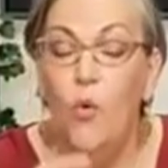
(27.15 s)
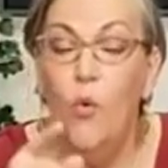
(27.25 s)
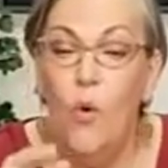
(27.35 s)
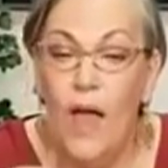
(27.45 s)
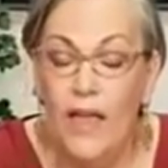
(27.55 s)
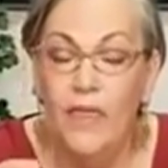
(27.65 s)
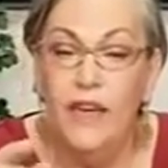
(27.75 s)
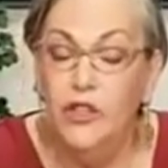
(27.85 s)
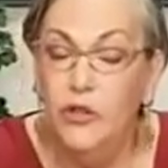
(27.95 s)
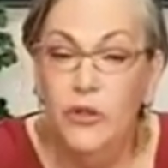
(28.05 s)
when
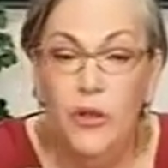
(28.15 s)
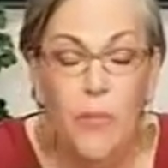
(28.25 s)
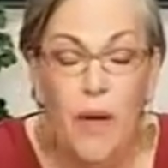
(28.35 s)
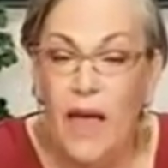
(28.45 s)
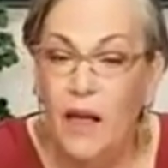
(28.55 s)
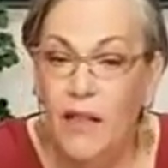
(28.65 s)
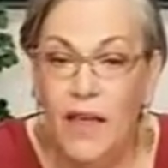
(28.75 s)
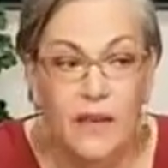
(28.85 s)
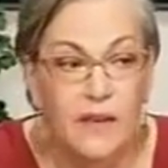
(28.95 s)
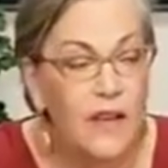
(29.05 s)
they do the
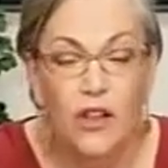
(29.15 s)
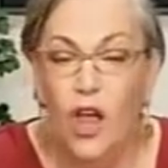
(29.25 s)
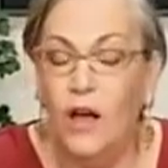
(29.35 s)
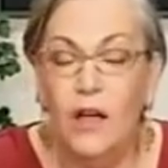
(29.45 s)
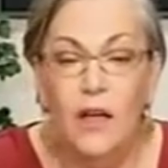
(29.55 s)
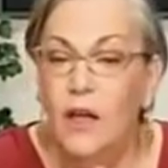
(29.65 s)
bail-in, look,